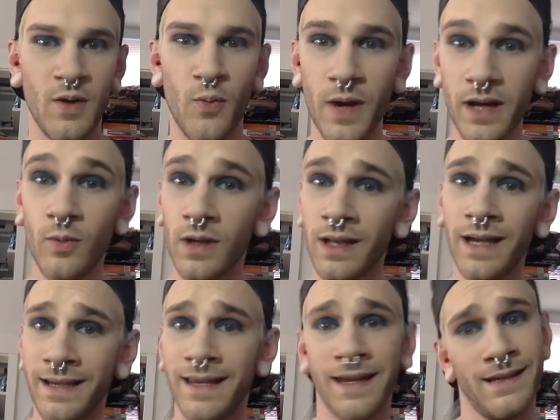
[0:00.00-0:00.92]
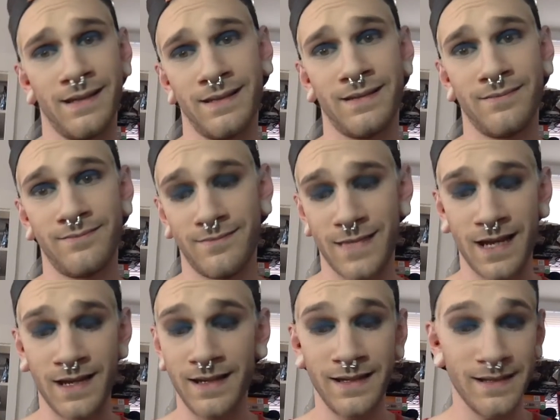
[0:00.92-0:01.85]
When will I get it?
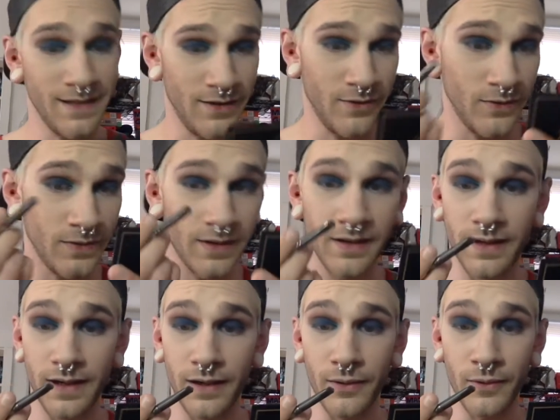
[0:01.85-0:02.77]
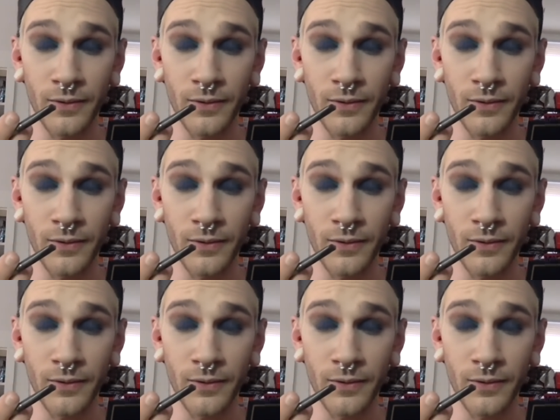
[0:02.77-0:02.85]
I don't know.